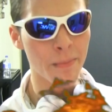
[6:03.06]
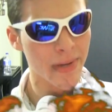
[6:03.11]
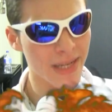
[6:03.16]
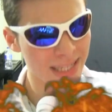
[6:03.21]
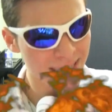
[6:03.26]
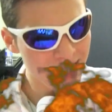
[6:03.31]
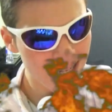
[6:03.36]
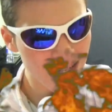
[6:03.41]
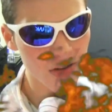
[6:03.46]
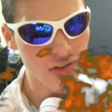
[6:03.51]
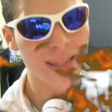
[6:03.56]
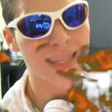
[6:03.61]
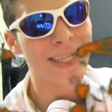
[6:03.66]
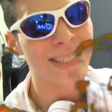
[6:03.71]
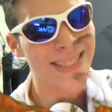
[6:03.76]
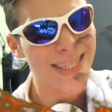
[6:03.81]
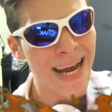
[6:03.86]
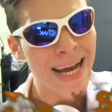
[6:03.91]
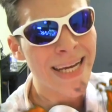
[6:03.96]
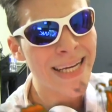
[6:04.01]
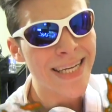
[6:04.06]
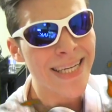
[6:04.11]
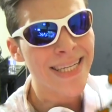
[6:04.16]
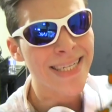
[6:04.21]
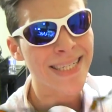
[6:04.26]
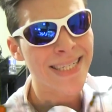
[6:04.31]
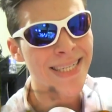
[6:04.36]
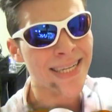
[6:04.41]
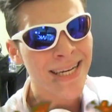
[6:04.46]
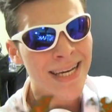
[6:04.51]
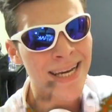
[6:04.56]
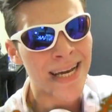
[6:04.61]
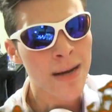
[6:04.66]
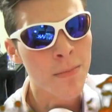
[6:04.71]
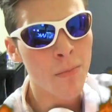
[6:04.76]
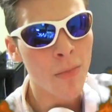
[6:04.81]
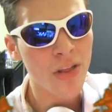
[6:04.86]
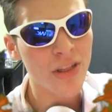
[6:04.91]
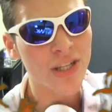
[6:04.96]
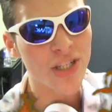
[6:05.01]
Because these are the
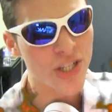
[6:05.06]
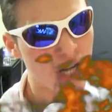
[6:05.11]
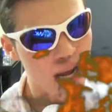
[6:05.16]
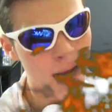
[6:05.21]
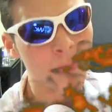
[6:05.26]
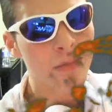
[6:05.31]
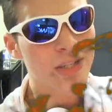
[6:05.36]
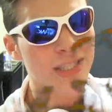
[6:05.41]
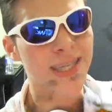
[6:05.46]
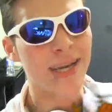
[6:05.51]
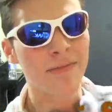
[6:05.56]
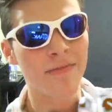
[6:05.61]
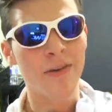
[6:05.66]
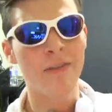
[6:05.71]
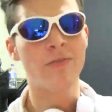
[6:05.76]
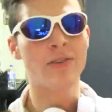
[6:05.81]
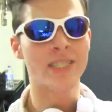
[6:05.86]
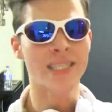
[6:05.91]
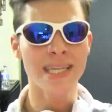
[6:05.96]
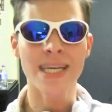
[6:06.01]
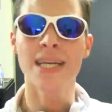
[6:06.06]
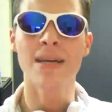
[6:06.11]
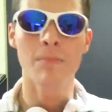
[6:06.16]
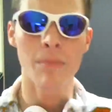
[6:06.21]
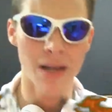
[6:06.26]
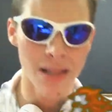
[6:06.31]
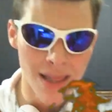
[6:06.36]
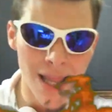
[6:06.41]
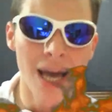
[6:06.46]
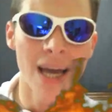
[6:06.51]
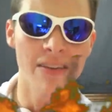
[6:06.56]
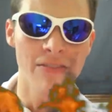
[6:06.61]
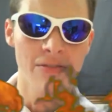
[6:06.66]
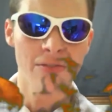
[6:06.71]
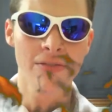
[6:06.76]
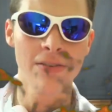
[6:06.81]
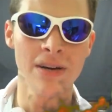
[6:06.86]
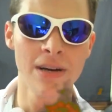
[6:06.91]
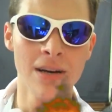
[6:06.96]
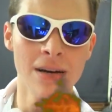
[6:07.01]
dankest mother jammers I've ever seen in my
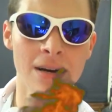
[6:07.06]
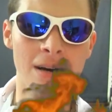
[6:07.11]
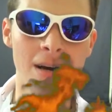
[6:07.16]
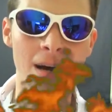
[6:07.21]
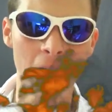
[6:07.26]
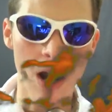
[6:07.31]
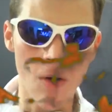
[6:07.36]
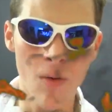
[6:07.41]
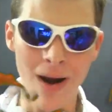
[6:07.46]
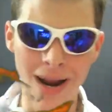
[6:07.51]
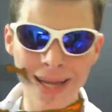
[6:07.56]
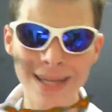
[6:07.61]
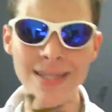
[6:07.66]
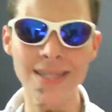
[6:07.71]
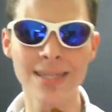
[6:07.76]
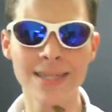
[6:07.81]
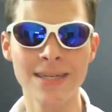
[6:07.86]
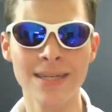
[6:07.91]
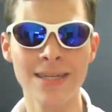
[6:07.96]
life, all right?